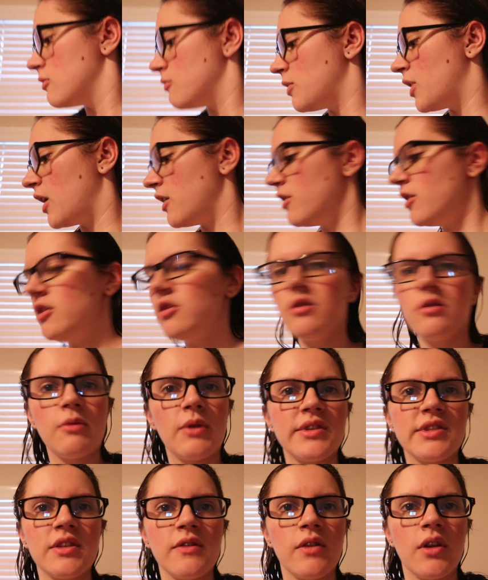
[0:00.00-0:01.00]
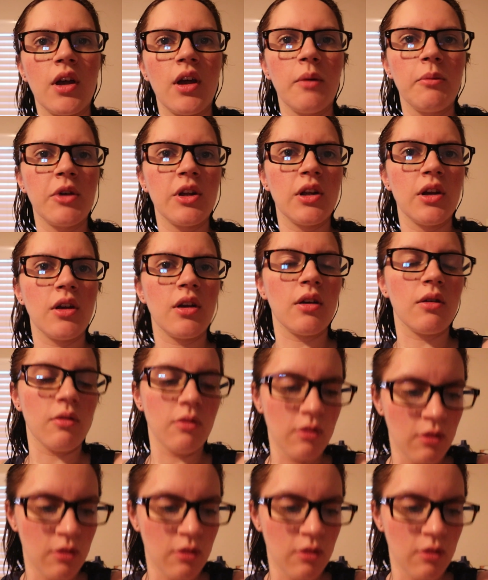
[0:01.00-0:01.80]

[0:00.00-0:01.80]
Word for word: But I think the rest of the night I'm going to